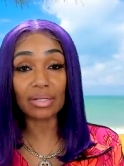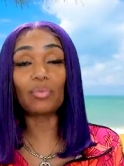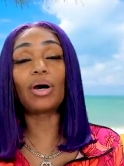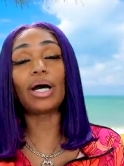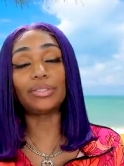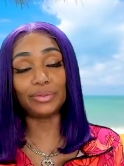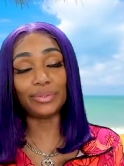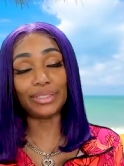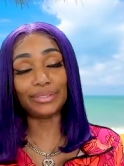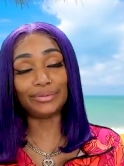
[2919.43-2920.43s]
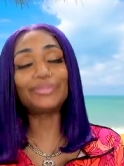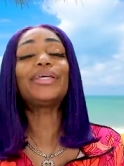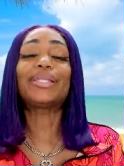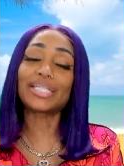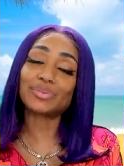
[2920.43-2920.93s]
Well, I do eat.
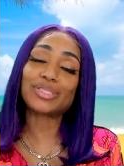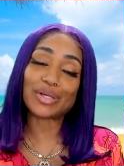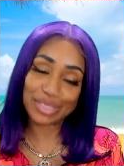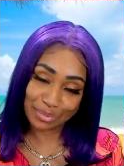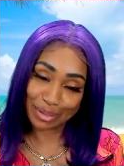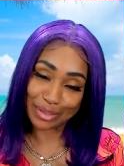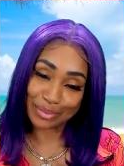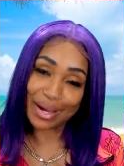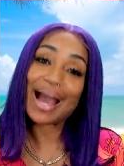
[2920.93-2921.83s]
Yeah, that's what y'all see me do.